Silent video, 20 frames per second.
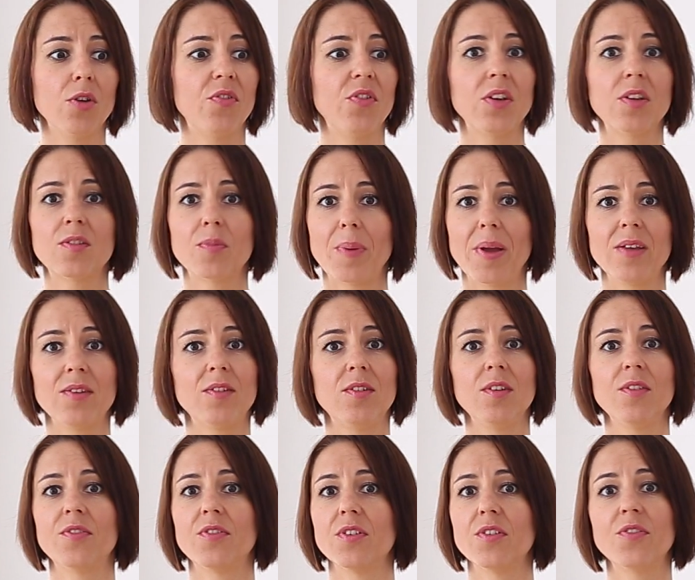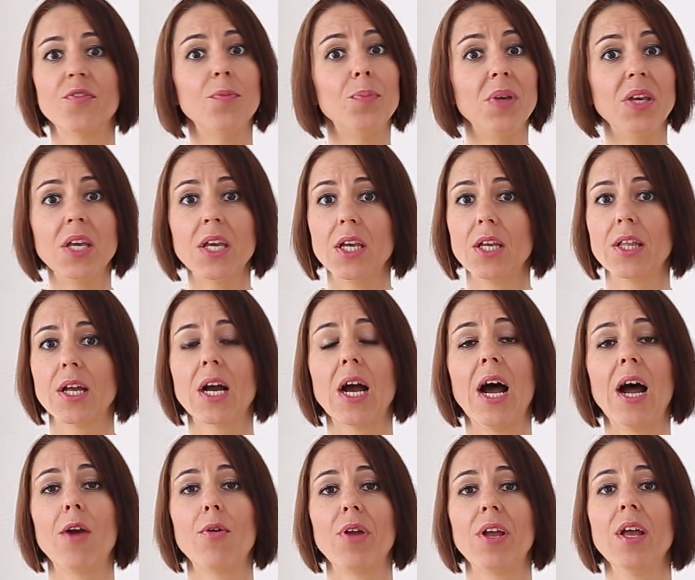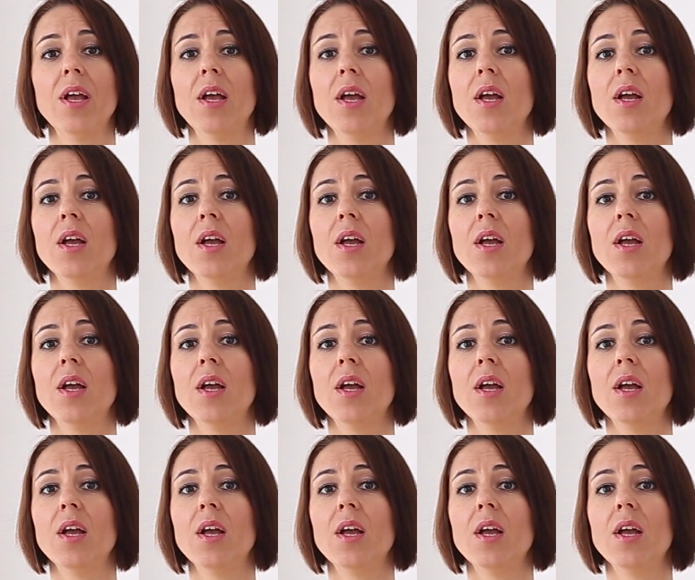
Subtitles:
of expensive, of being in a hurry.